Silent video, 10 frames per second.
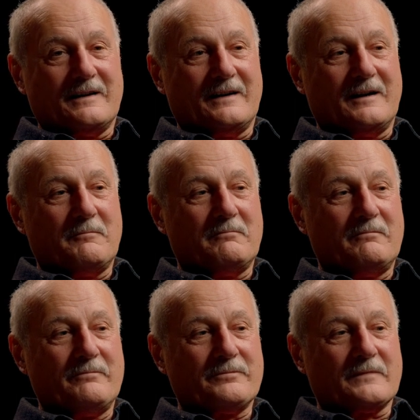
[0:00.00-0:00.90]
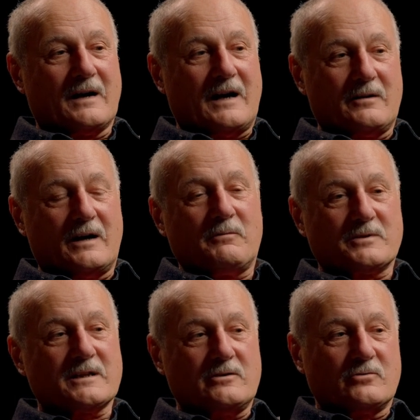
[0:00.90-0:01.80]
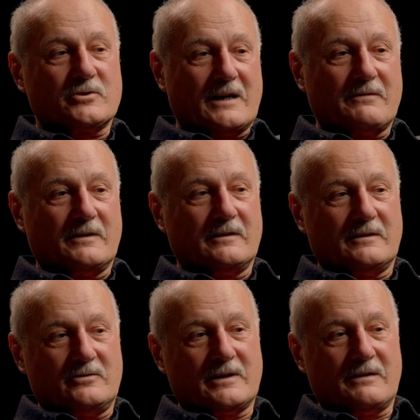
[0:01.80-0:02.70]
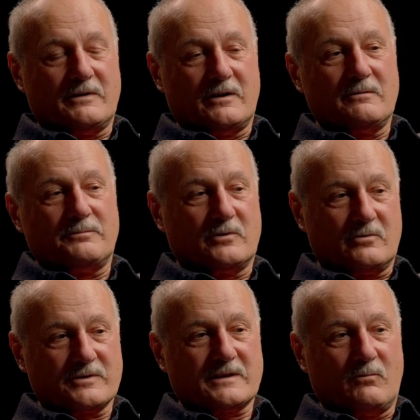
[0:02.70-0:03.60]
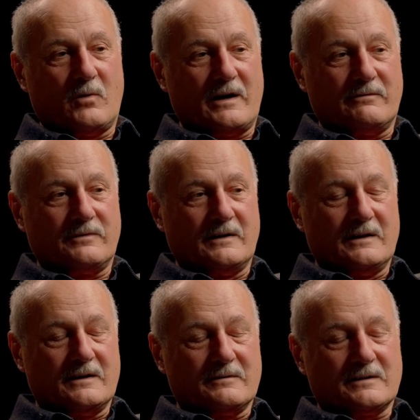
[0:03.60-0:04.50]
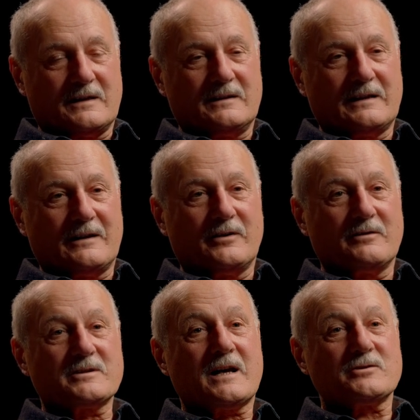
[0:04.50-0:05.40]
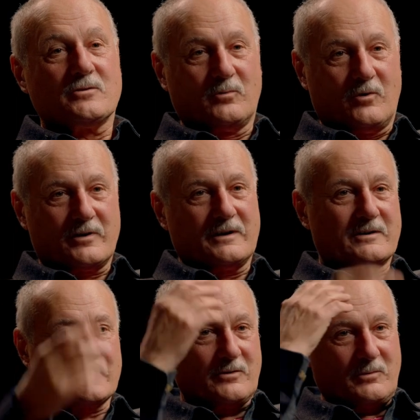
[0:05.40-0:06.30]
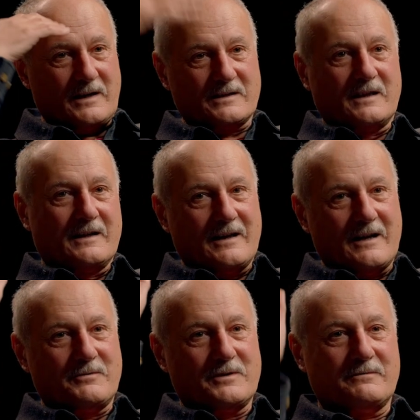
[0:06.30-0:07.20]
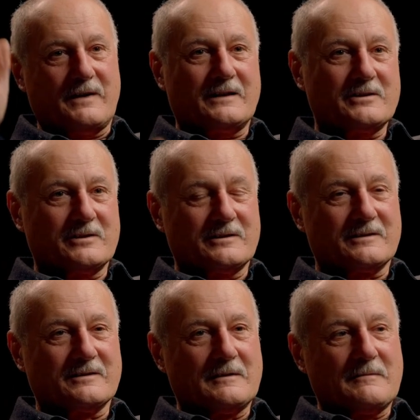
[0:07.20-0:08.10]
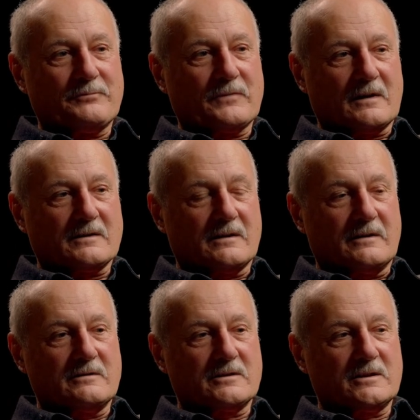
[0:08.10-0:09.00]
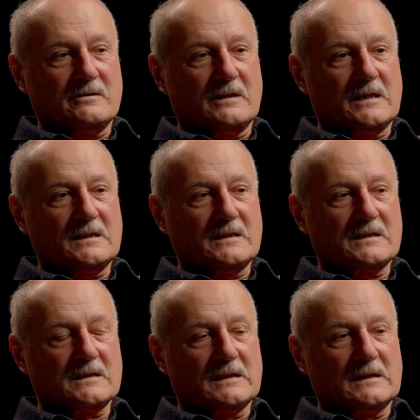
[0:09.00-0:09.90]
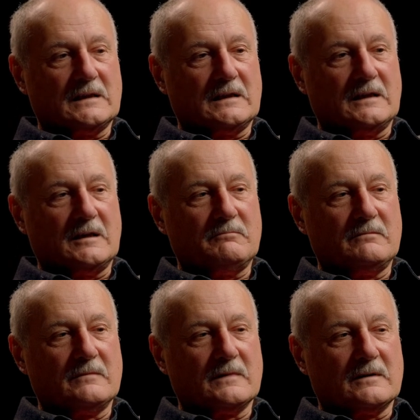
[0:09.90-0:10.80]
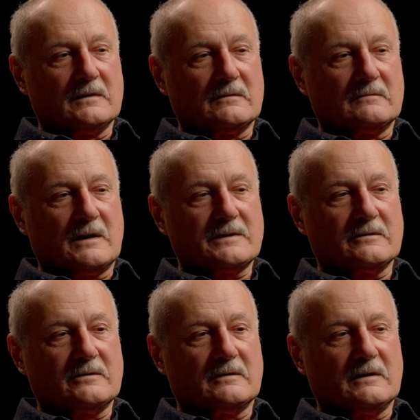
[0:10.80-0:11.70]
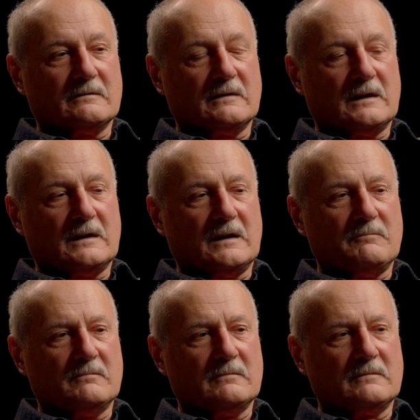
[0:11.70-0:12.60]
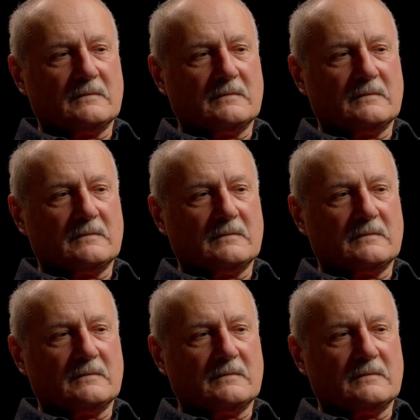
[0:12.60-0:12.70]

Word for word: Um, I, I, would say you should have a, you should have a notebook or some way of taking down notes as you're walking because otherwise everything vanishes. So those two things, um, writing on your own. Um,